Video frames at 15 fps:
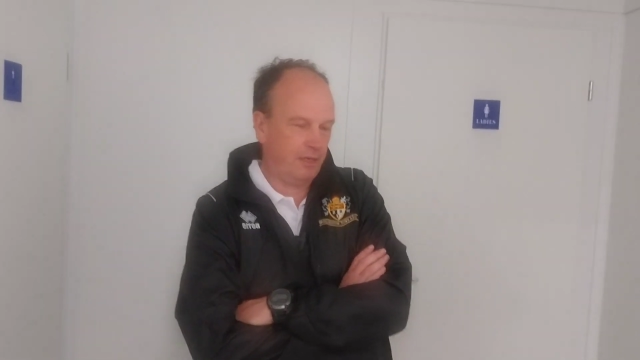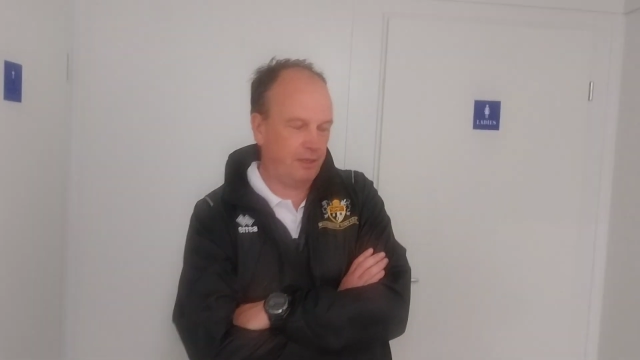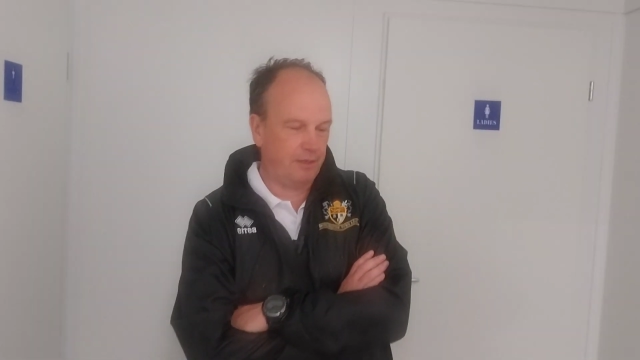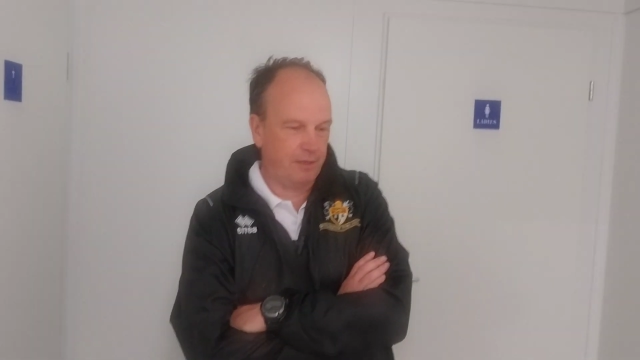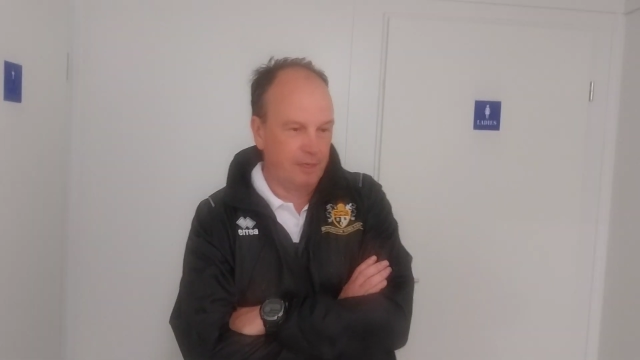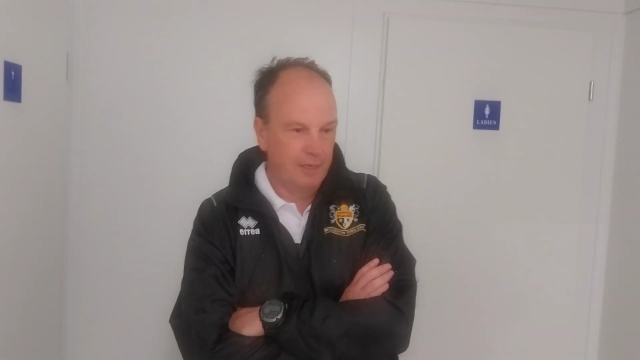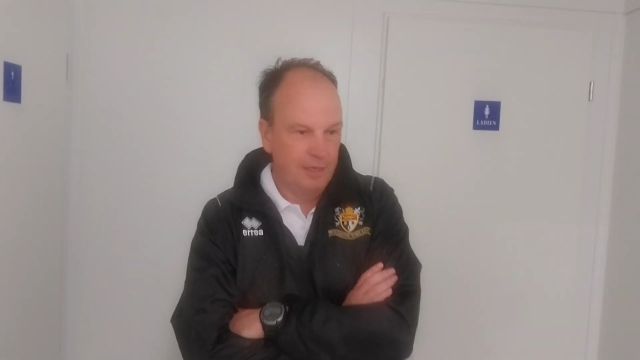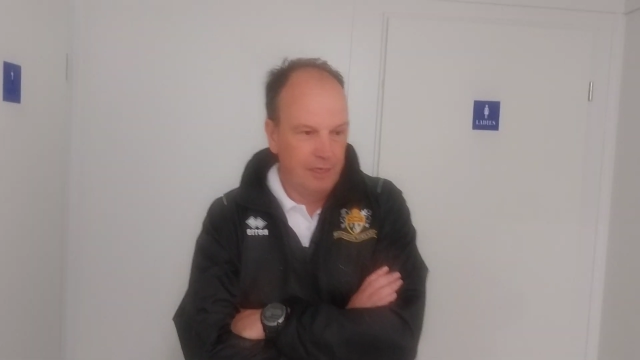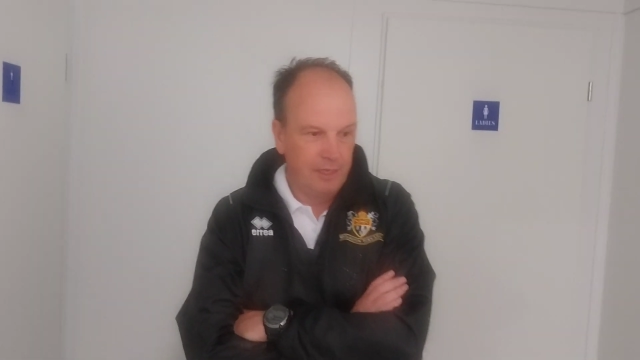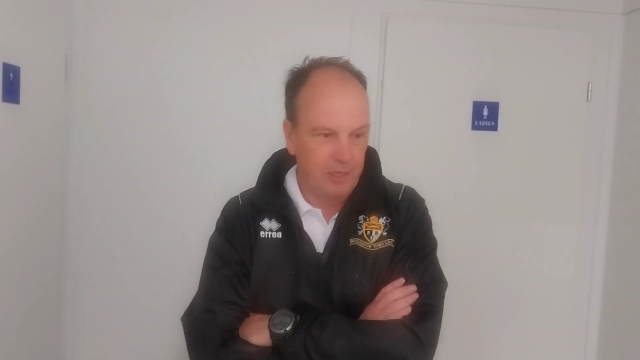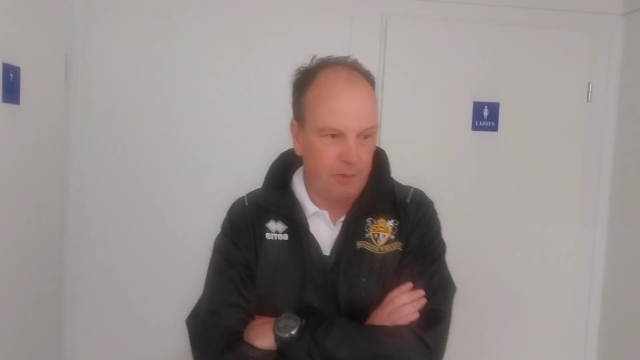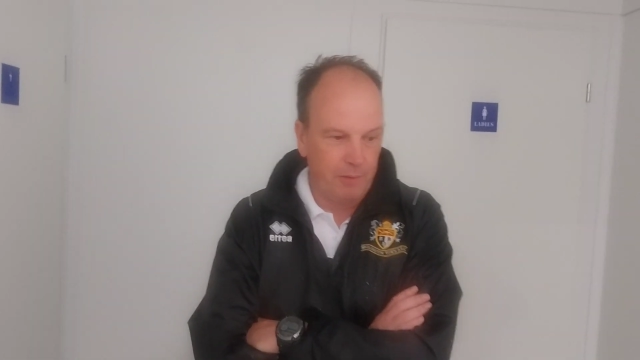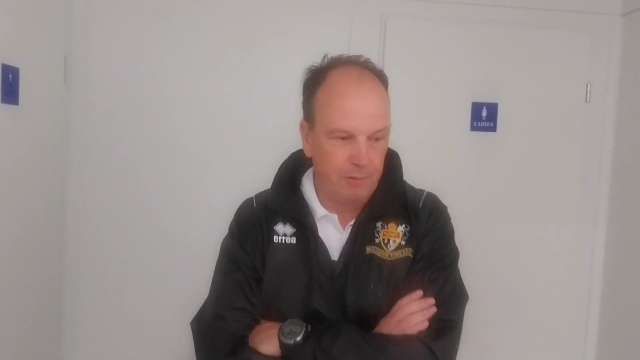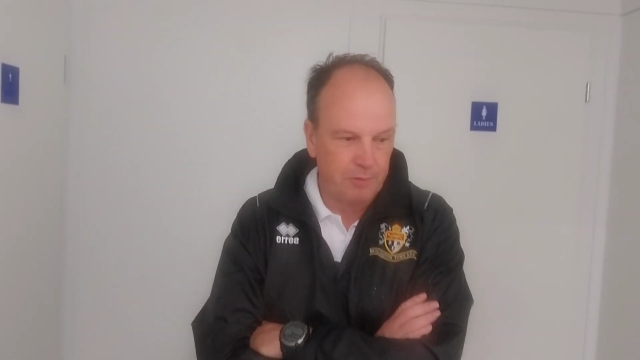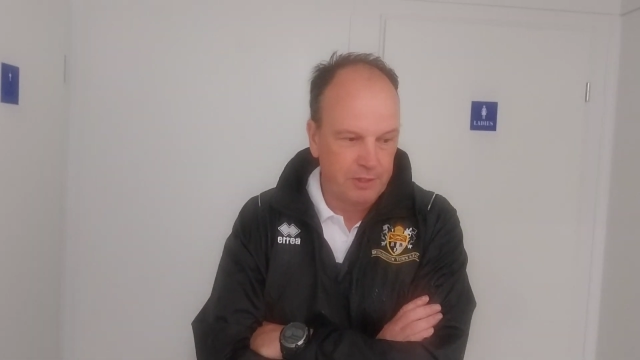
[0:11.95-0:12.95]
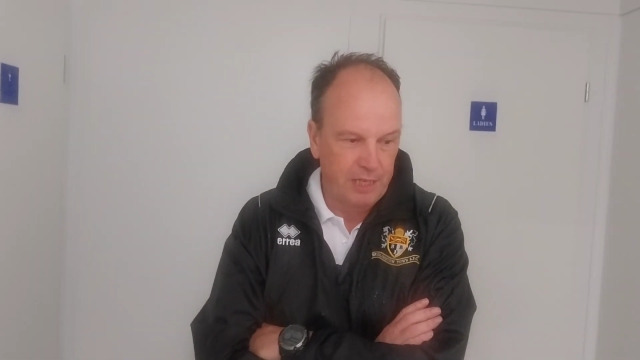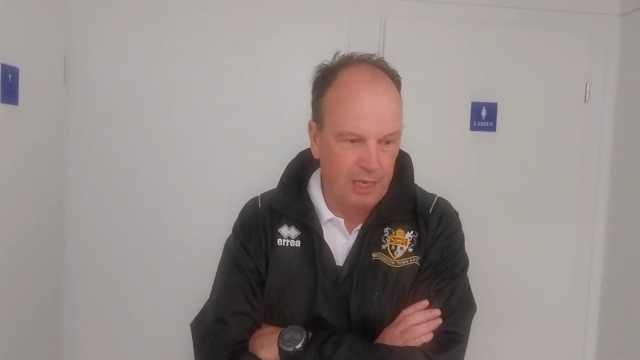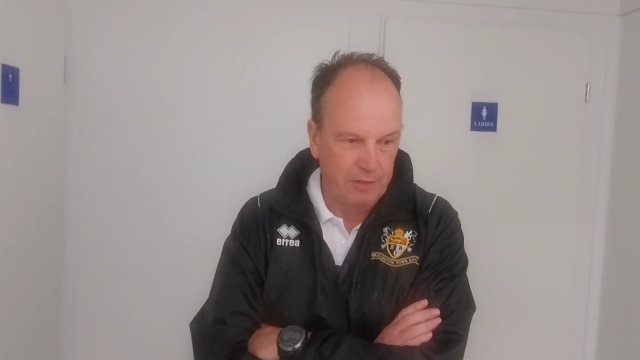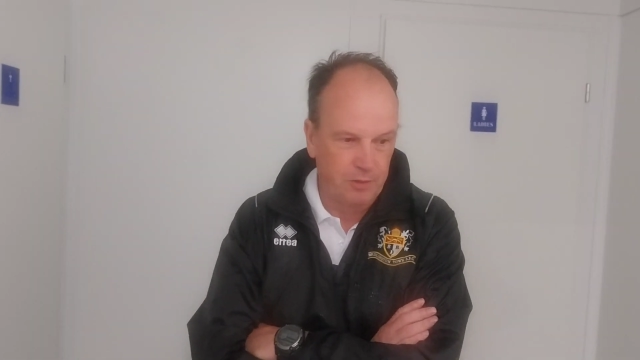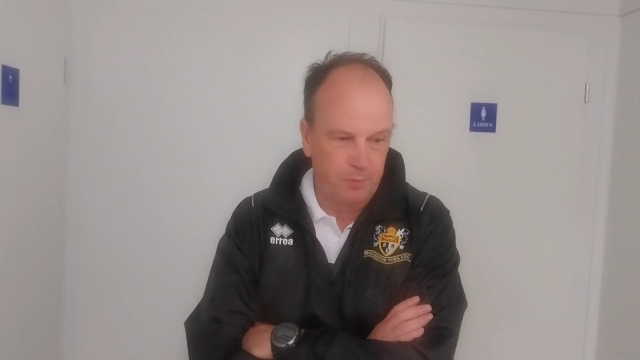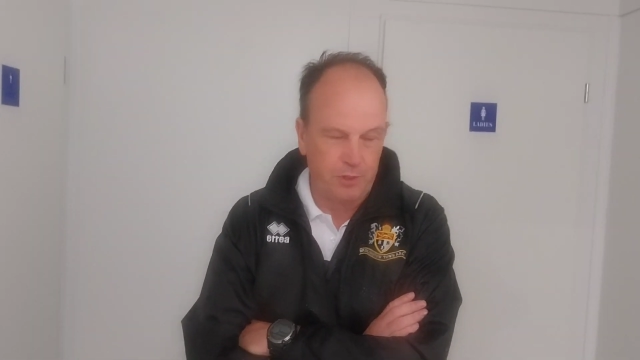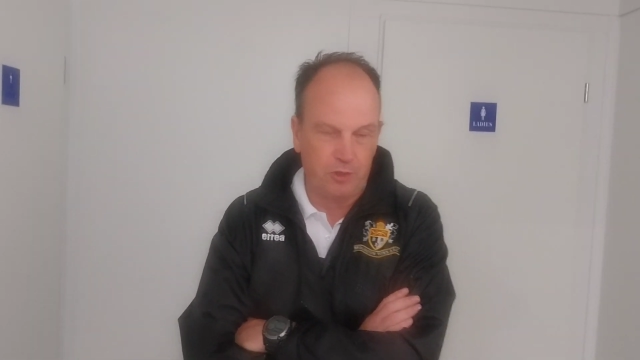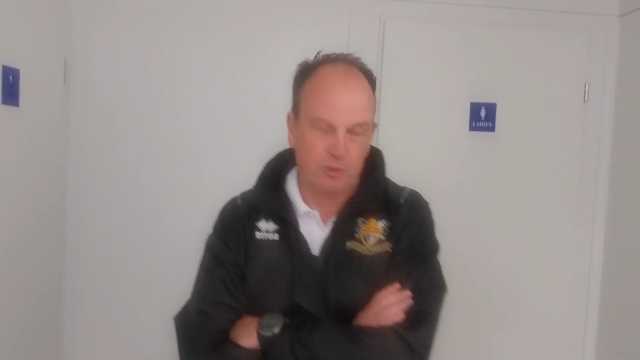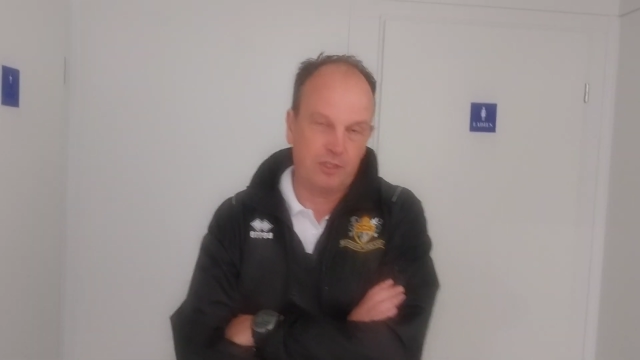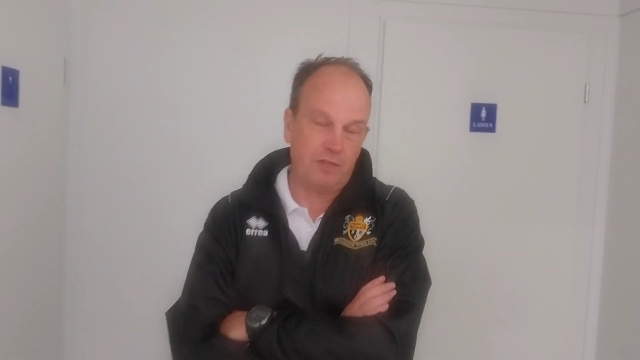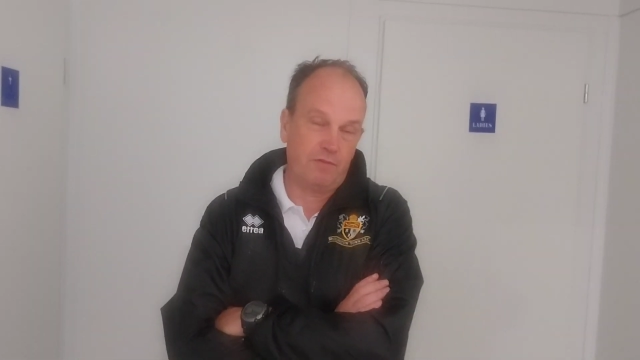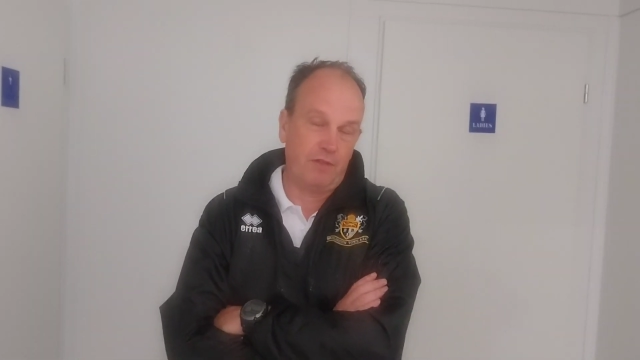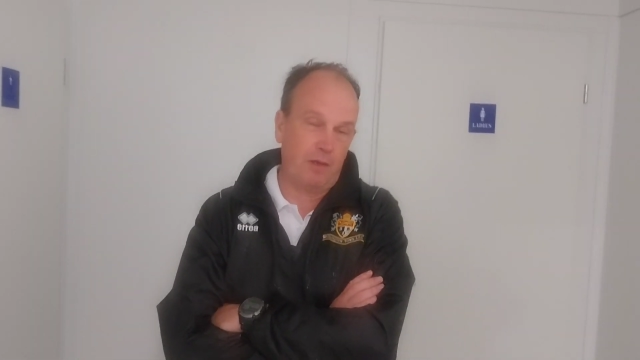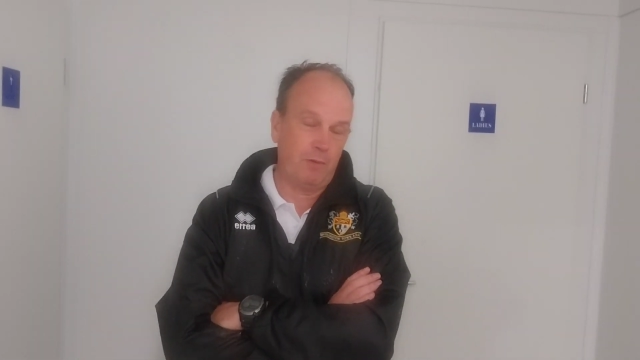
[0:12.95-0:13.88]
and it was counterproductive.